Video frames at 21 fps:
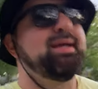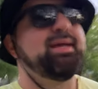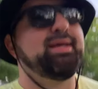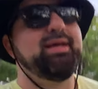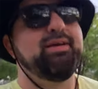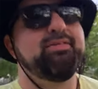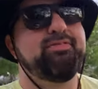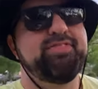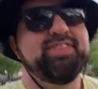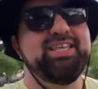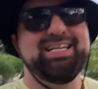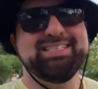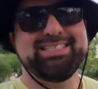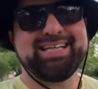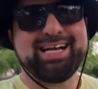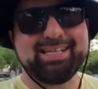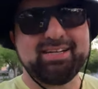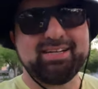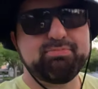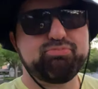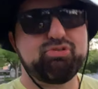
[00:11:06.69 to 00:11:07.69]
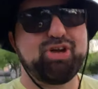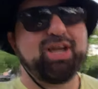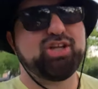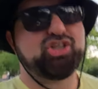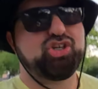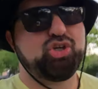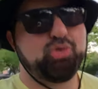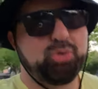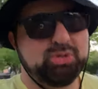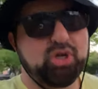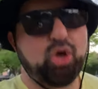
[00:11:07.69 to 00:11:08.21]
If the executive
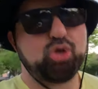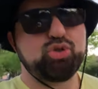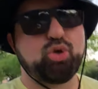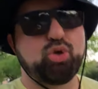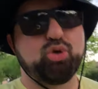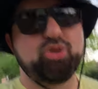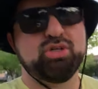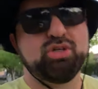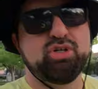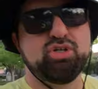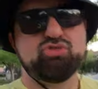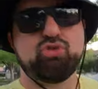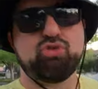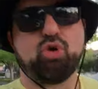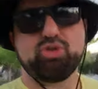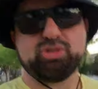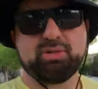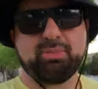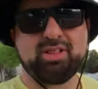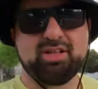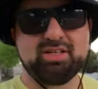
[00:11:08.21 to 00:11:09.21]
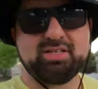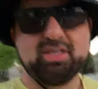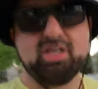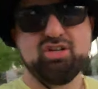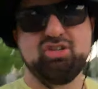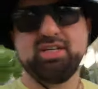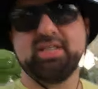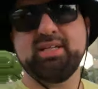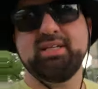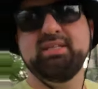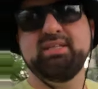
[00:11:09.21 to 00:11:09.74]
branch, which also controls the
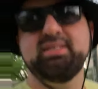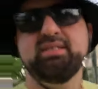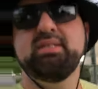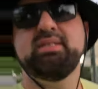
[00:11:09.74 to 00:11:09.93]
military,